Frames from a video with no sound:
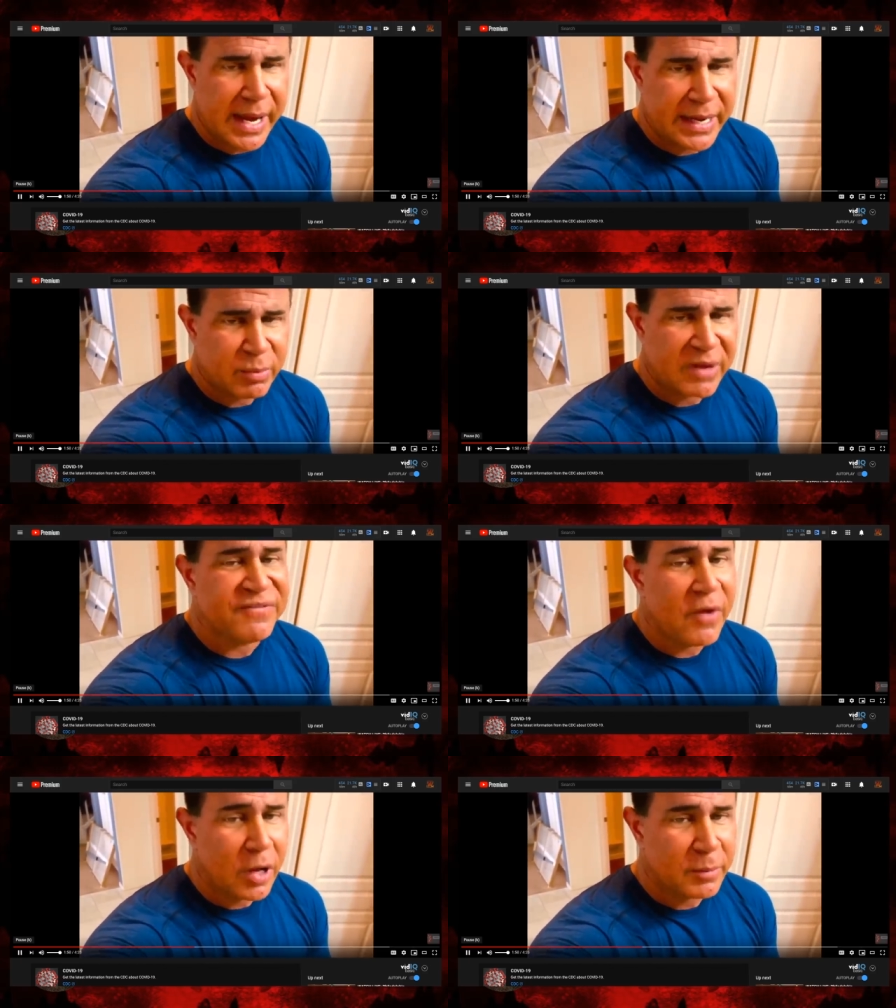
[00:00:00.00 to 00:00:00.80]
Anyway,
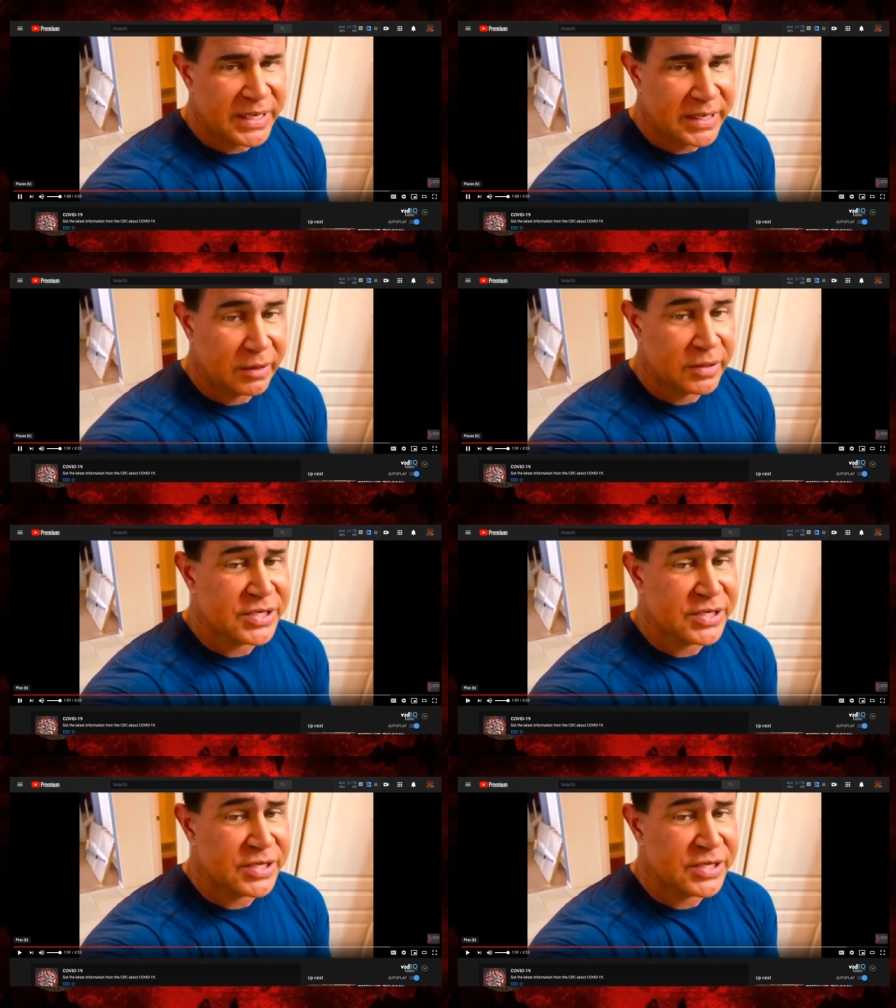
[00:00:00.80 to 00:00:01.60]
follow me here.
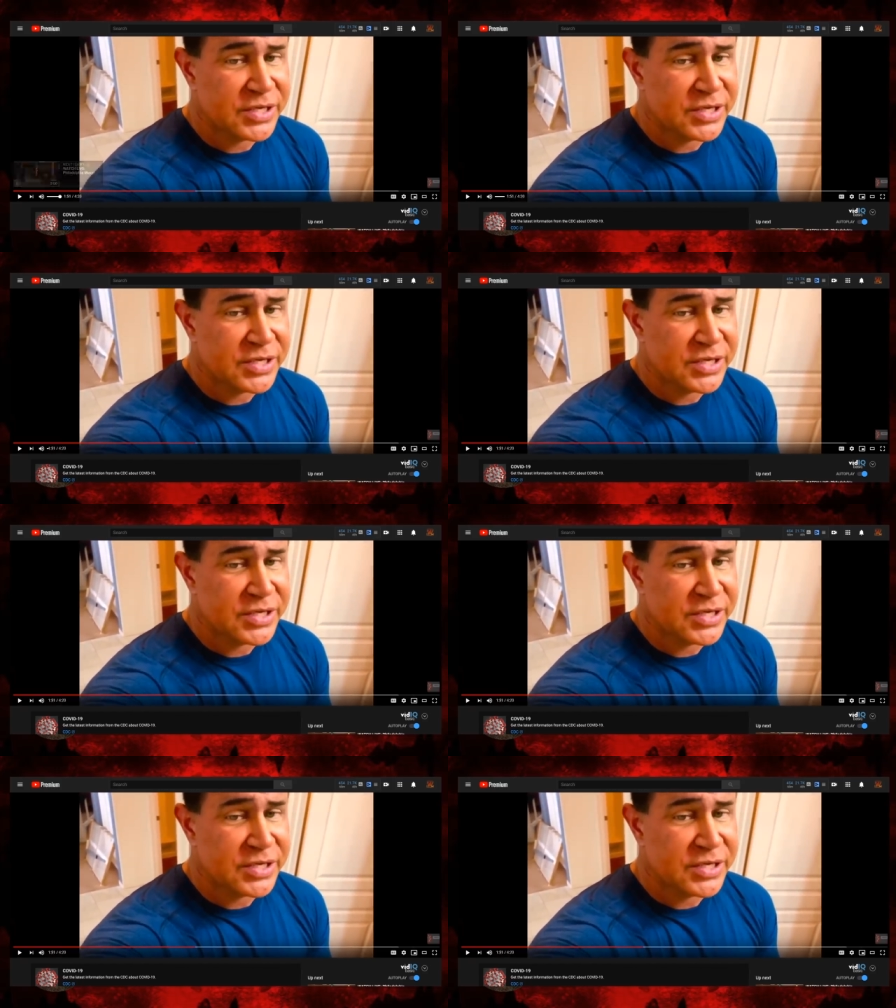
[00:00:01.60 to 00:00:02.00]
Go Wait, back.